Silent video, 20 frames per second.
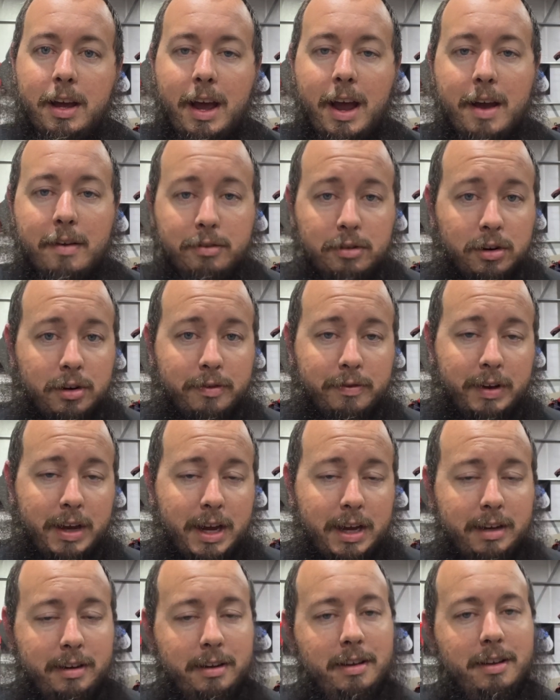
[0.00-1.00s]
After the
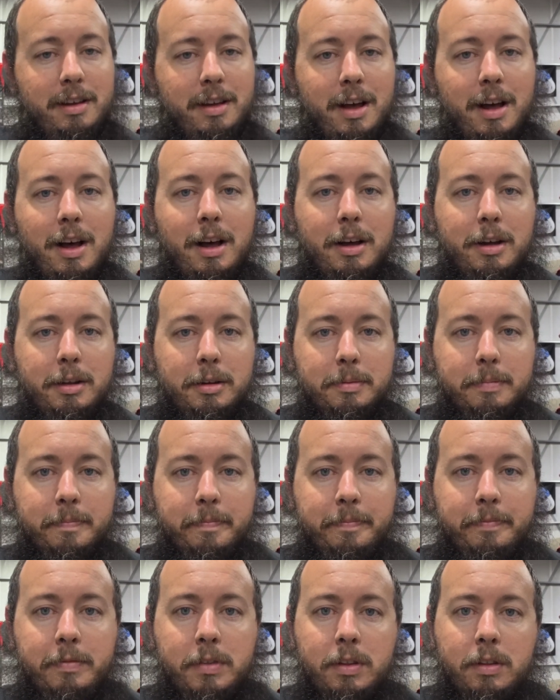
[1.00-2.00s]
fact,
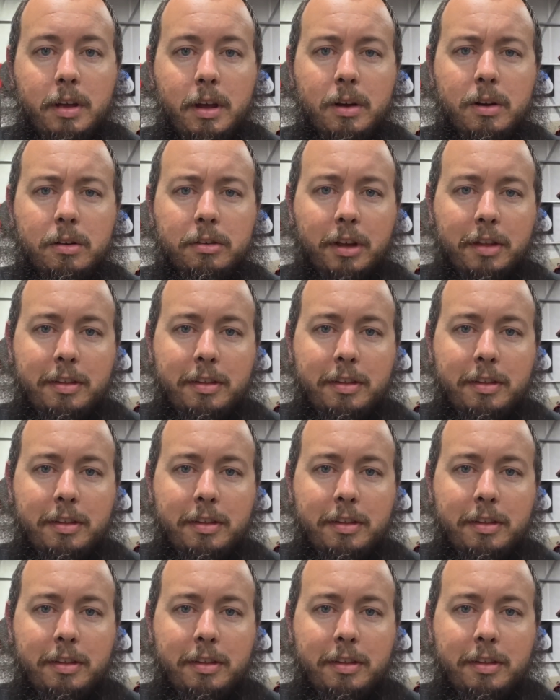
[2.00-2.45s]
those